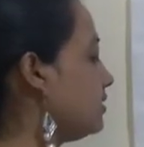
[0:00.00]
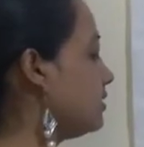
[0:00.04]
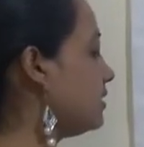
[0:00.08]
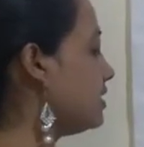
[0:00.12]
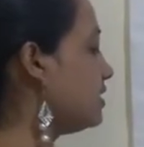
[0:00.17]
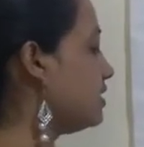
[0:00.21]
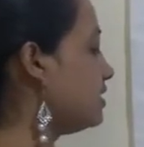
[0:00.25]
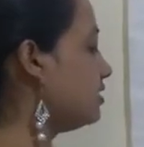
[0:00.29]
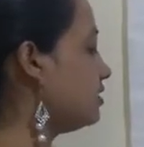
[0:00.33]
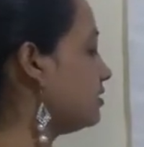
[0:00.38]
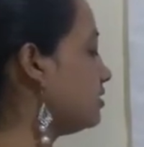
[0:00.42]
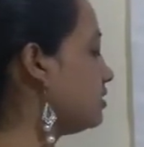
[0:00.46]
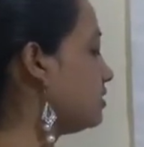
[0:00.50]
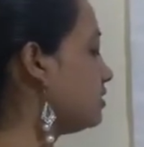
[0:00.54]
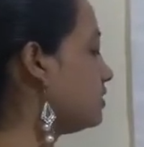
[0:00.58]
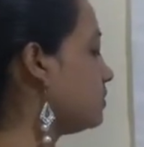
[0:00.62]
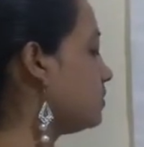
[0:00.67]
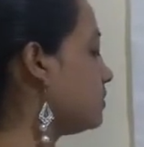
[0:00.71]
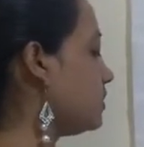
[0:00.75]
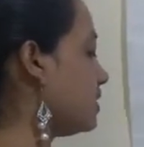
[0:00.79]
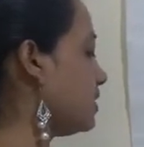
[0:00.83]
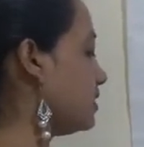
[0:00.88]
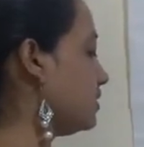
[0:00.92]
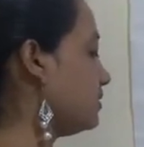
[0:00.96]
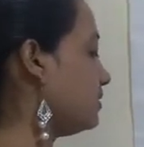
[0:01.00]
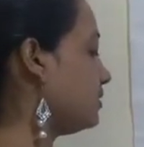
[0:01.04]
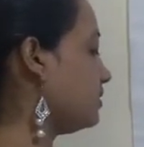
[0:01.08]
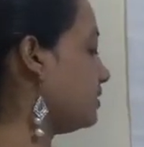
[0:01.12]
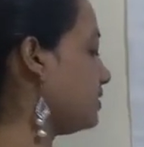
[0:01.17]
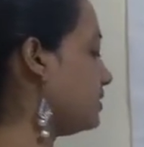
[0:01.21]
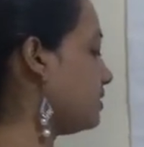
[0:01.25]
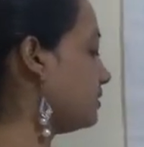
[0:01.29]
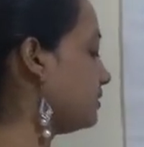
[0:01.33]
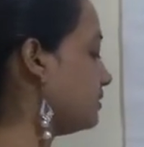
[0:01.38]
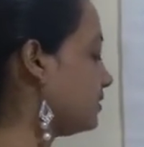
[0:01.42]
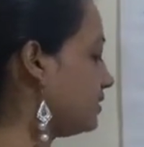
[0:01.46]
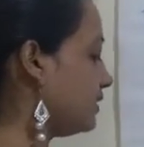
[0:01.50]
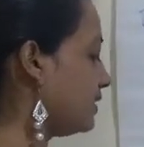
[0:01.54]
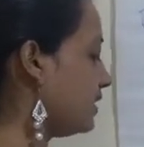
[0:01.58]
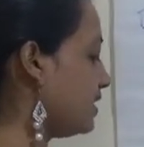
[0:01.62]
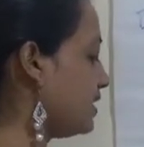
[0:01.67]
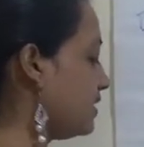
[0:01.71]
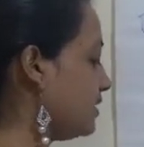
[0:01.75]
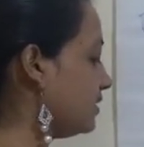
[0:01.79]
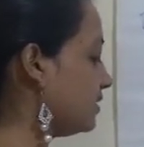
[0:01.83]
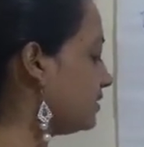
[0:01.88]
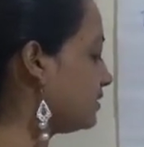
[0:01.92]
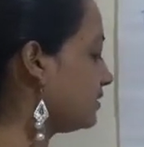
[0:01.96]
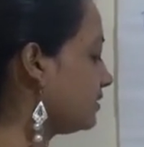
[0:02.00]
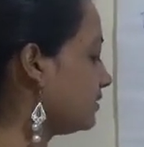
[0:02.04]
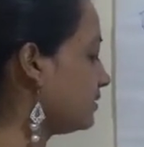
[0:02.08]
6 ones are 6.